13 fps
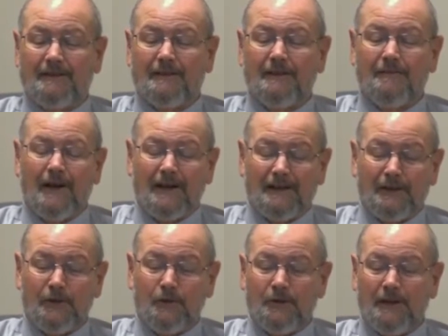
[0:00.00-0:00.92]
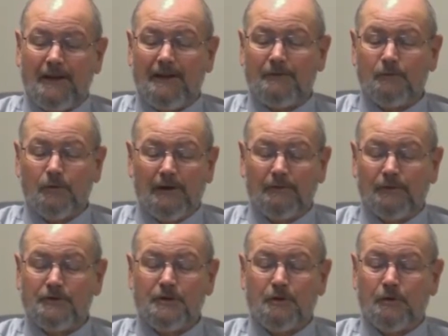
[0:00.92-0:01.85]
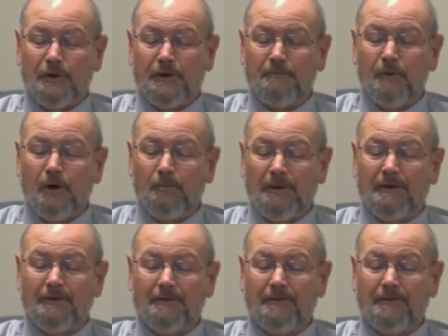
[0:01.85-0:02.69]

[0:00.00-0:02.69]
ordained revelatory moment.